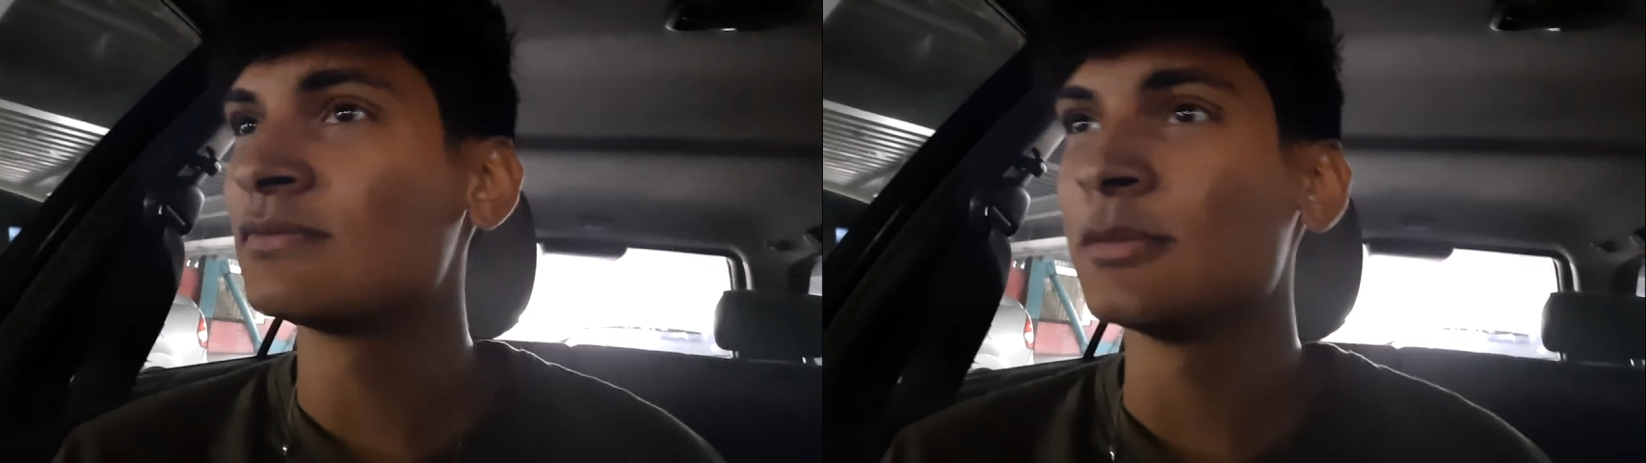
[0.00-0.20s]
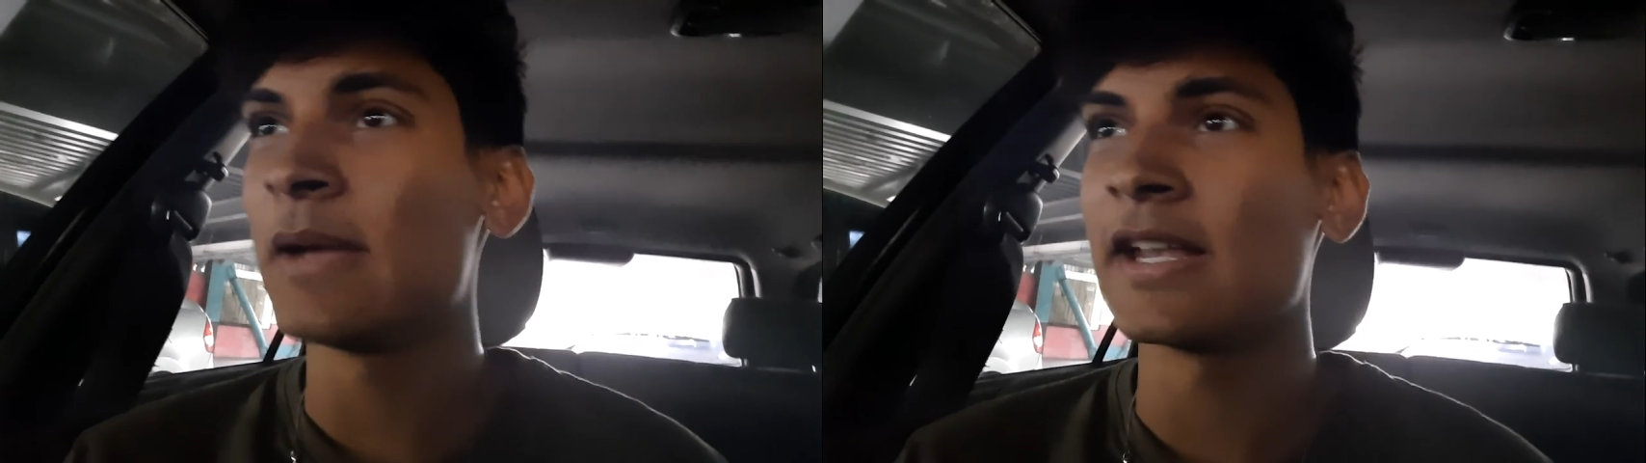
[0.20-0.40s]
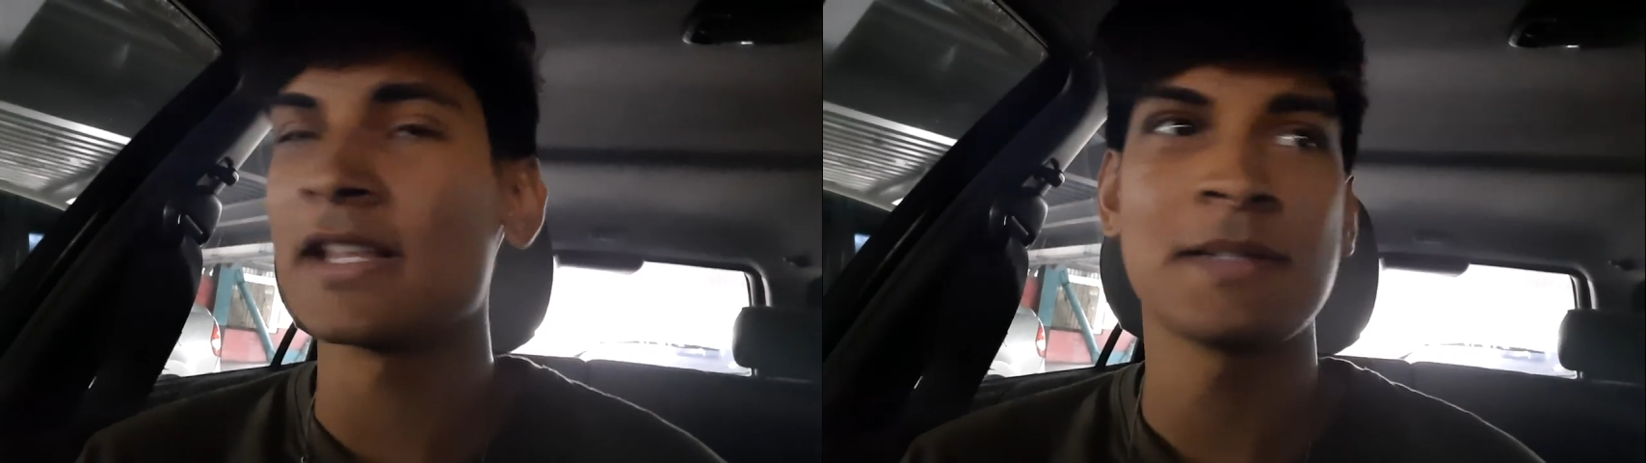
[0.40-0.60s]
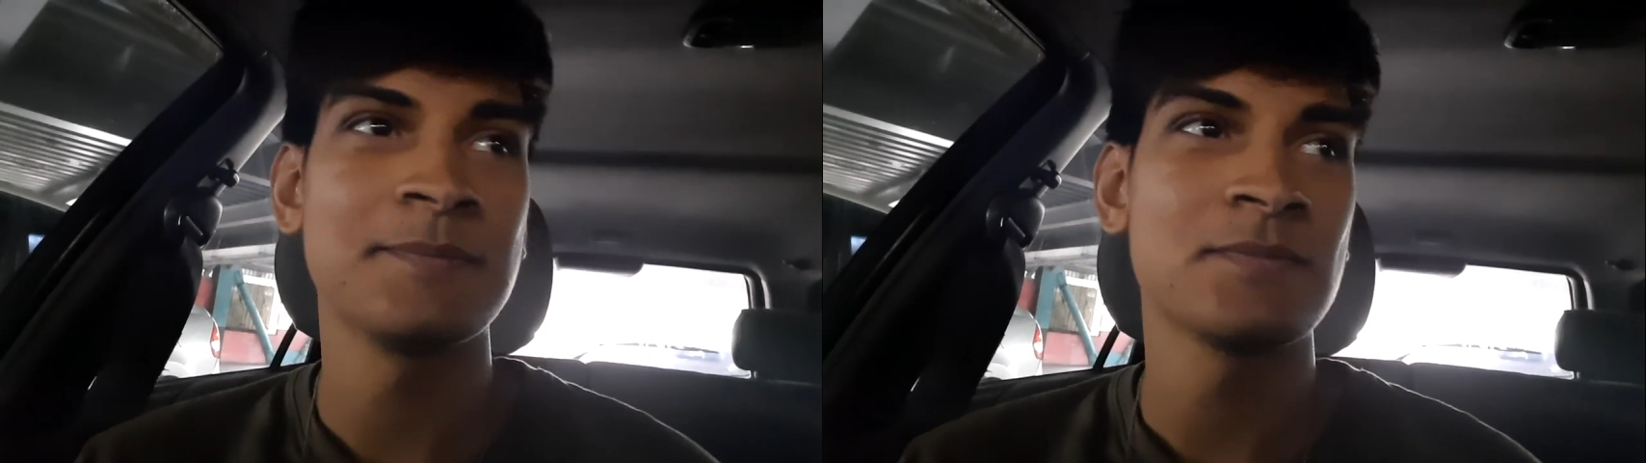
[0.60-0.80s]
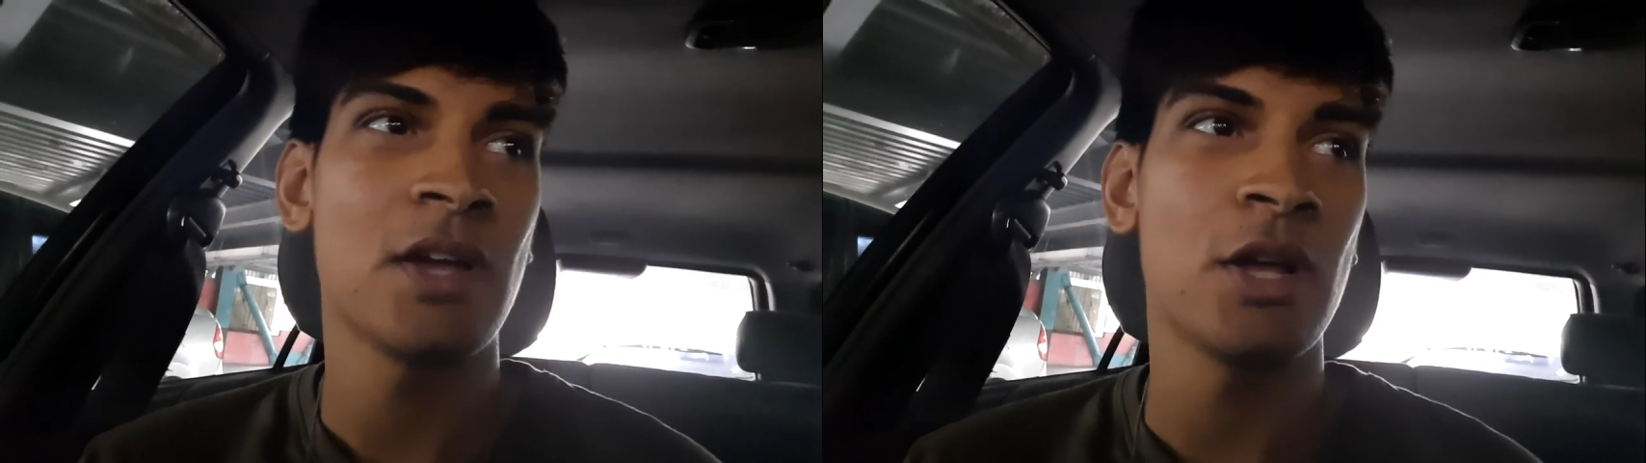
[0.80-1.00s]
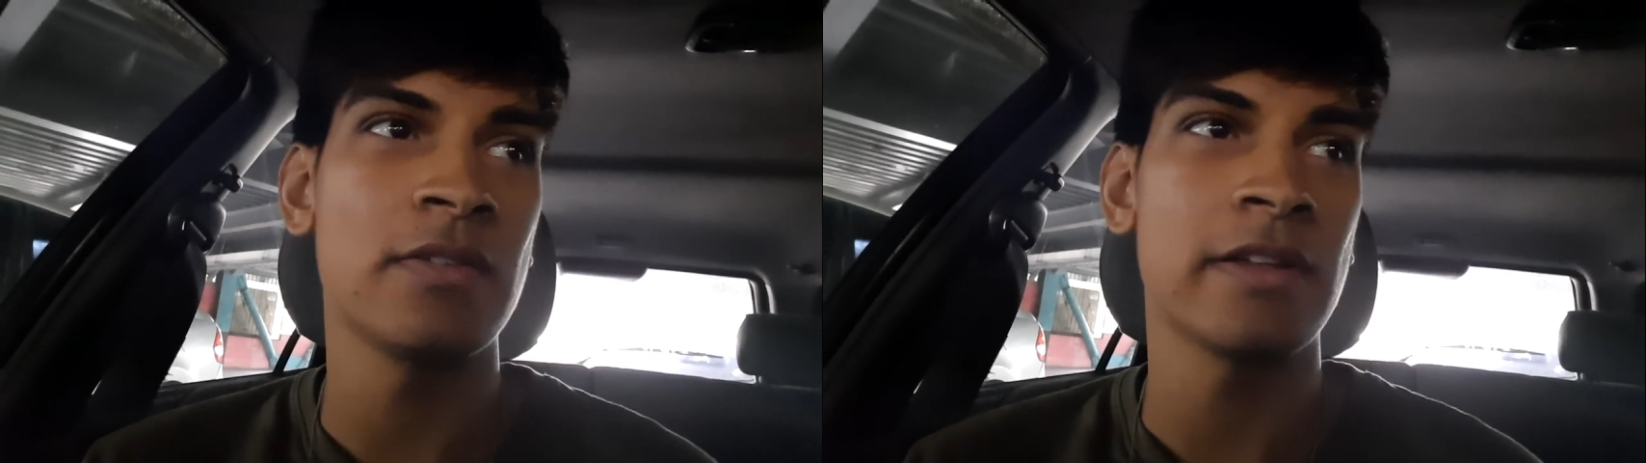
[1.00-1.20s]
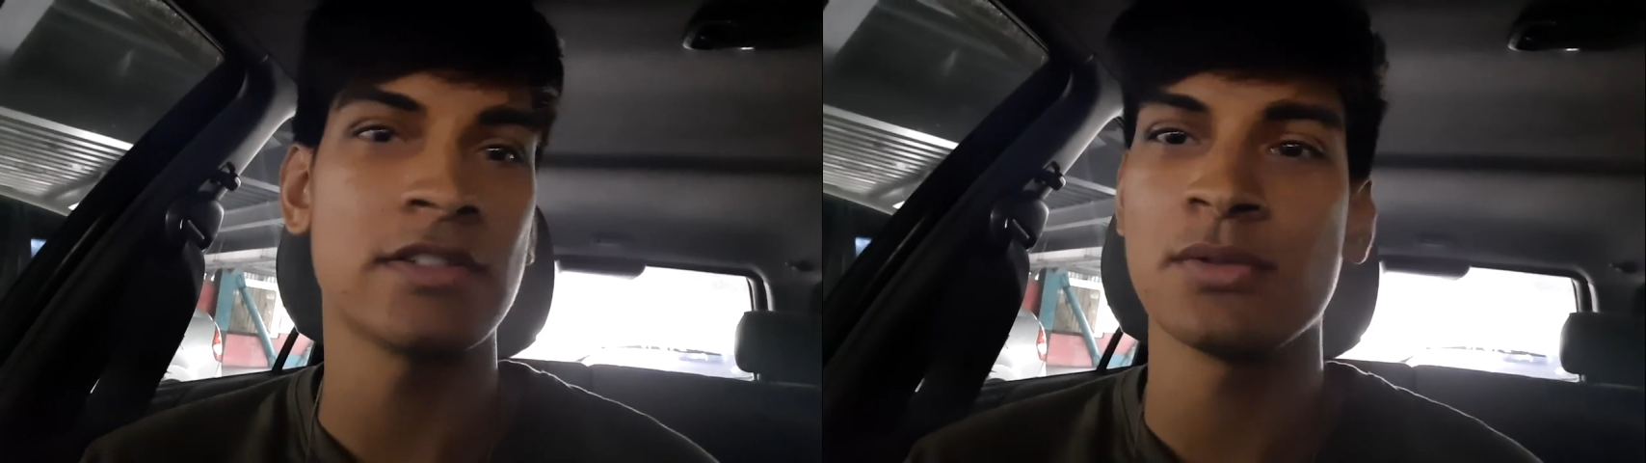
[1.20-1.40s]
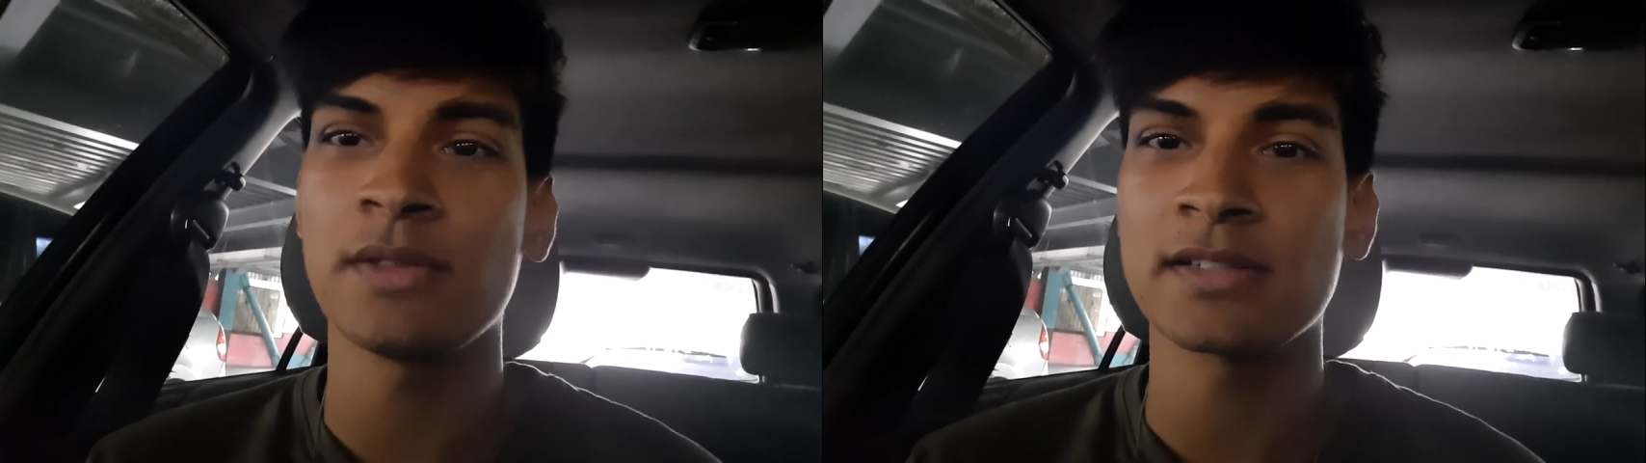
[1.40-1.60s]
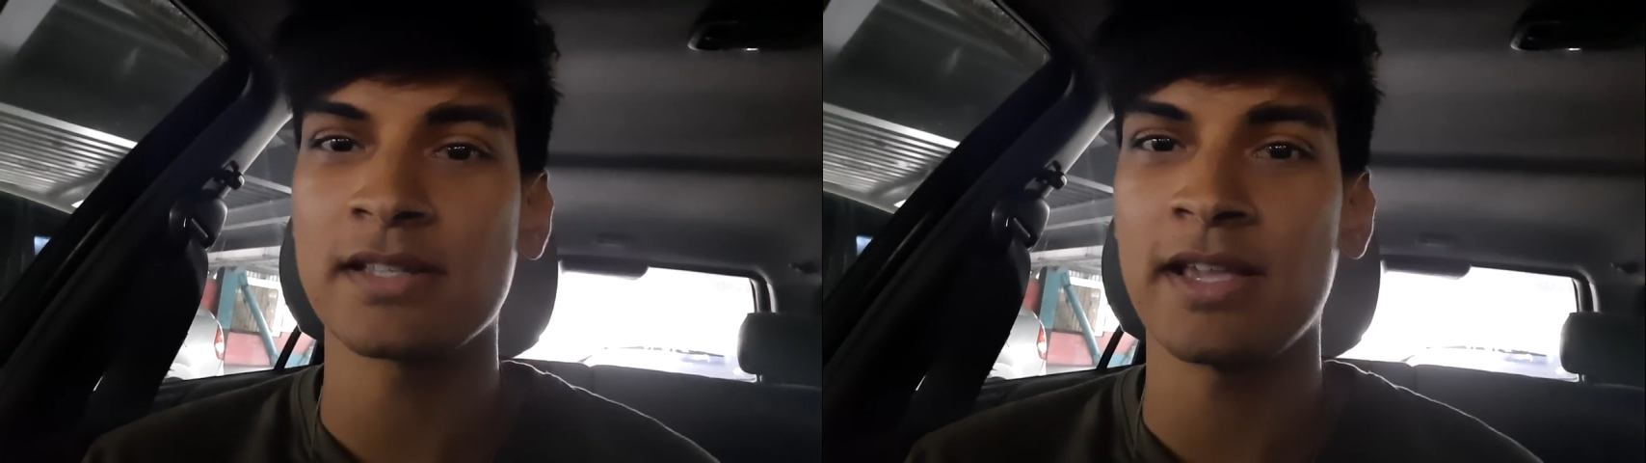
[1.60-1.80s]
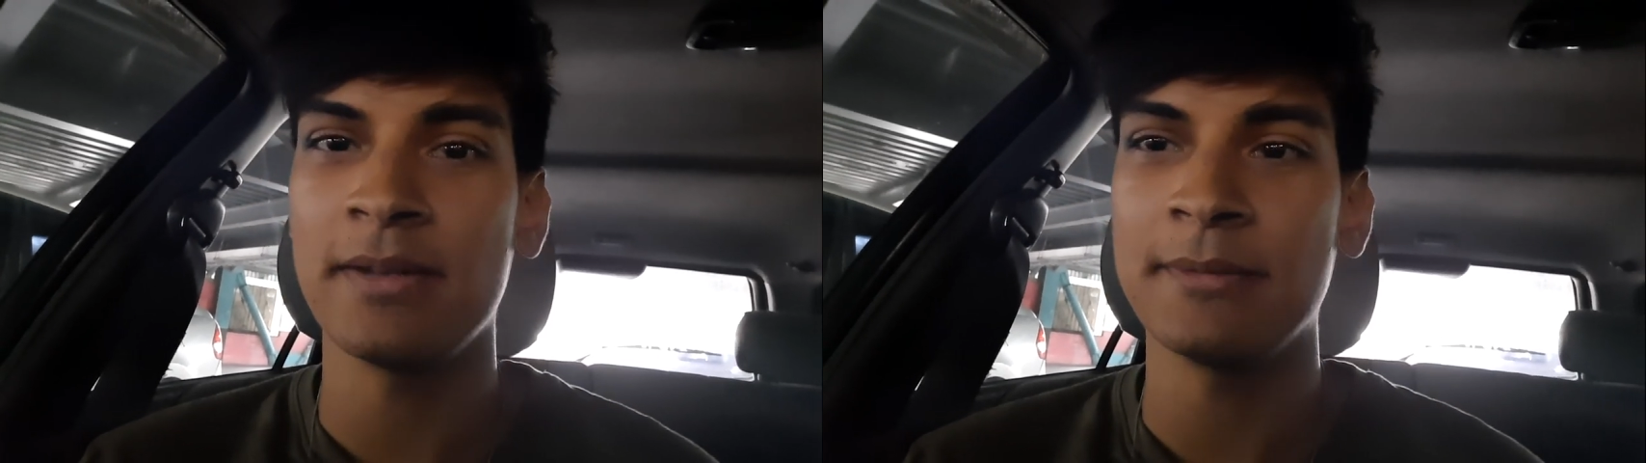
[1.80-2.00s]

We made it. I only like two things to get.